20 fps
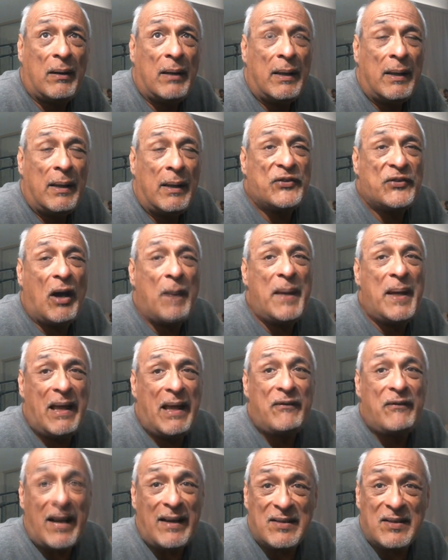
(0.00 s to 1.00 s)
So I mean,
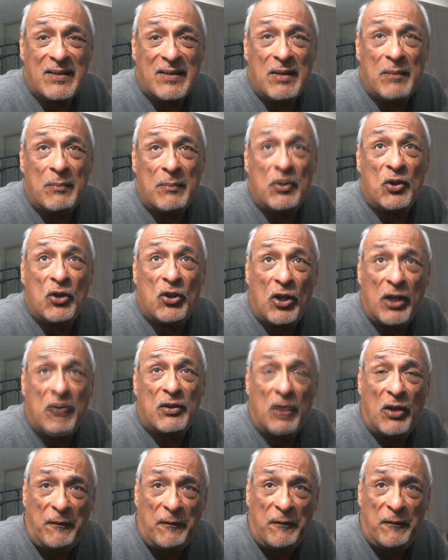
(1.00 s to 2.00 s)
they've got some good
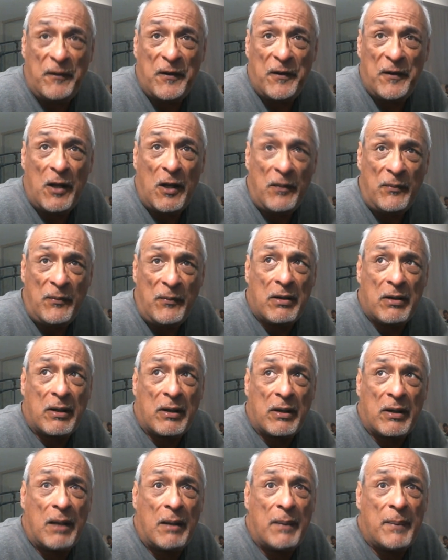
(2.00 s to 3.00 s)
good films that are
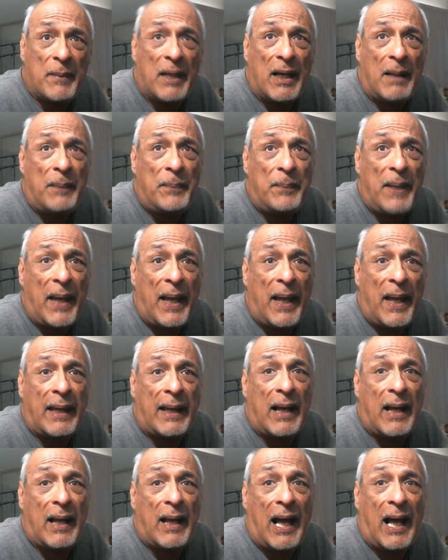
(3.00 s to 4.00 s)
coming up, and
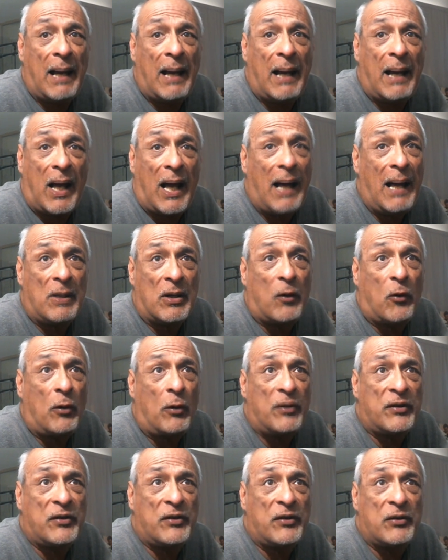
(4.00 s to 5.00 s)
I'm I'm looking
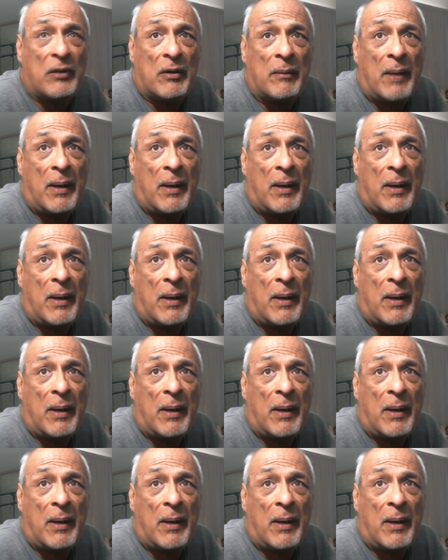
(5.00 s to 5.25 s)
forward to them.